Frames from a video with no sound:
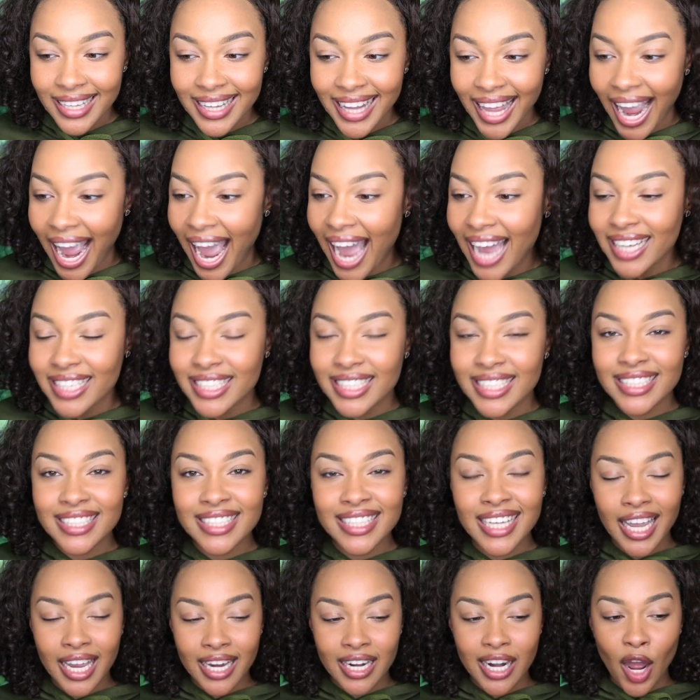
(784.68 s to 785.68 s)
Like, I
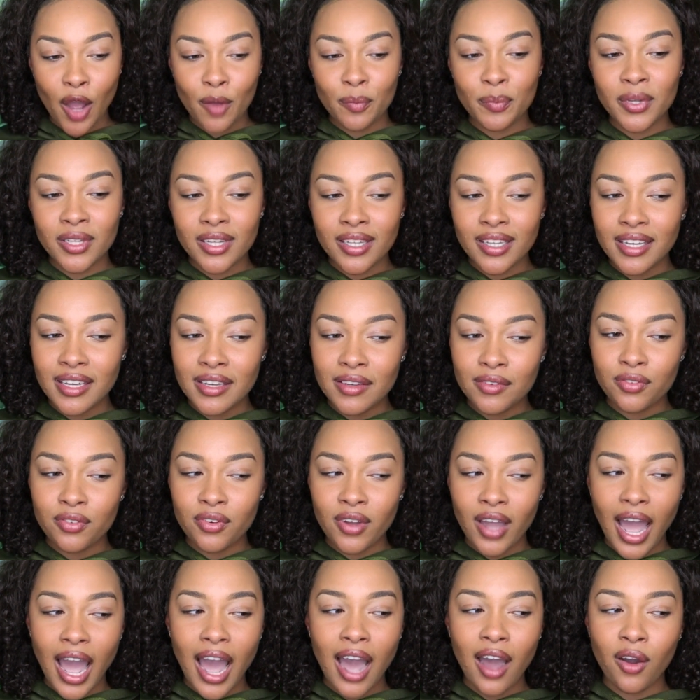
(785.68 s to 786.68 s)
just cannot
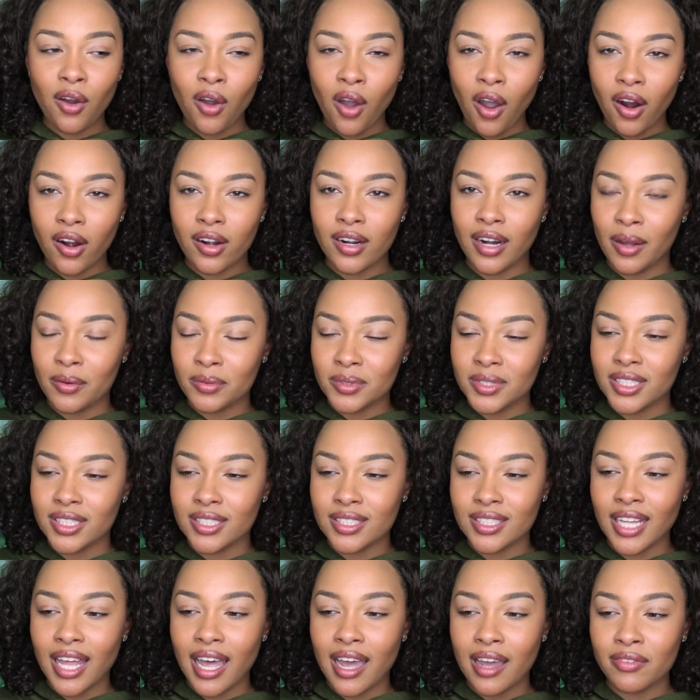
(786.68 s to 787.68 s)
believe how hard I was
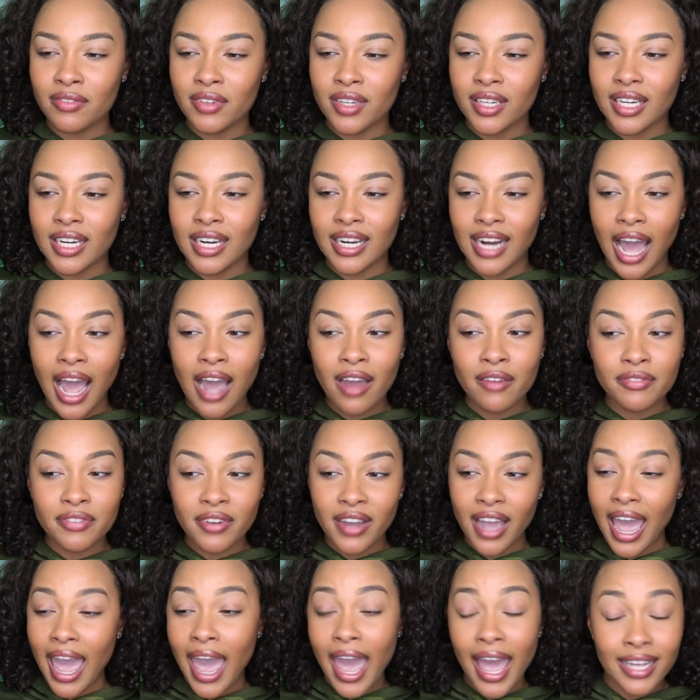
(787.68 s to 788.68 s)
just laughing. And
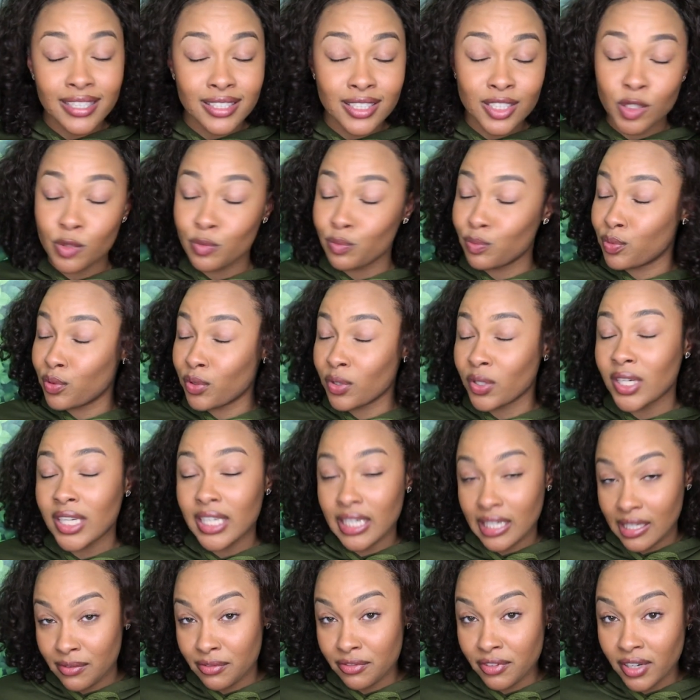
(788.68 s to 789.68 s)
I've had some
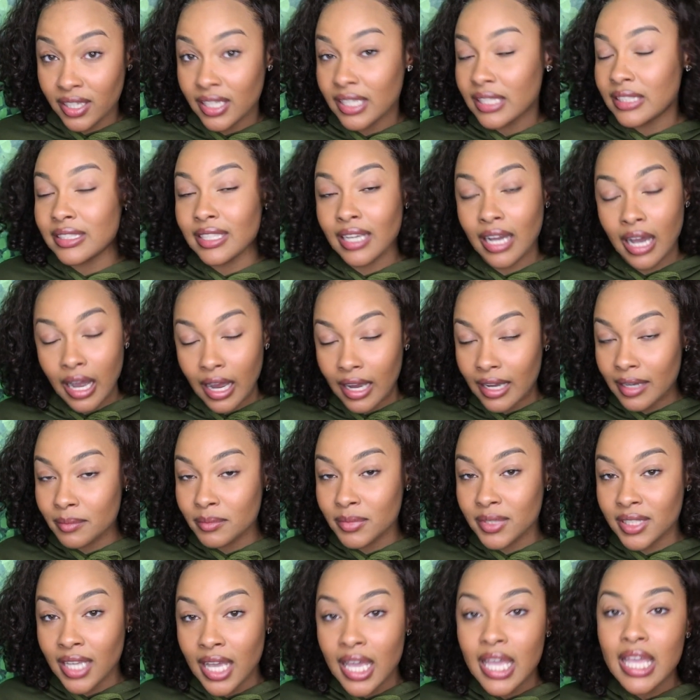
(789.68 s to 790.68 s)
pretty funny
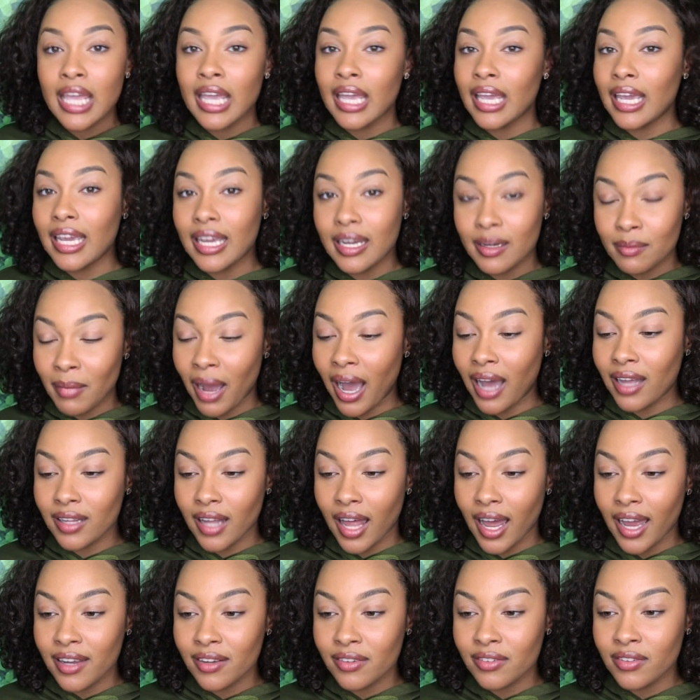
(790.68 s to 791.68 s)
times in my
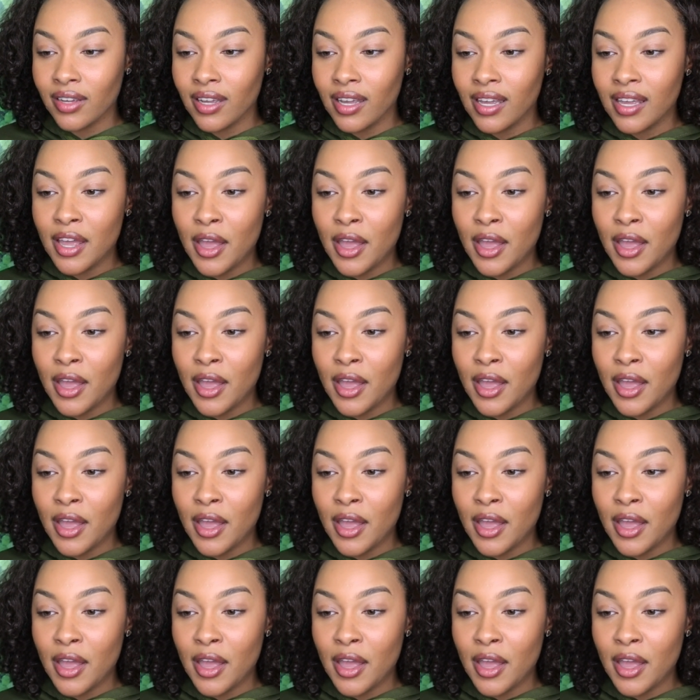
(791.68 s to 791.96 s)
life.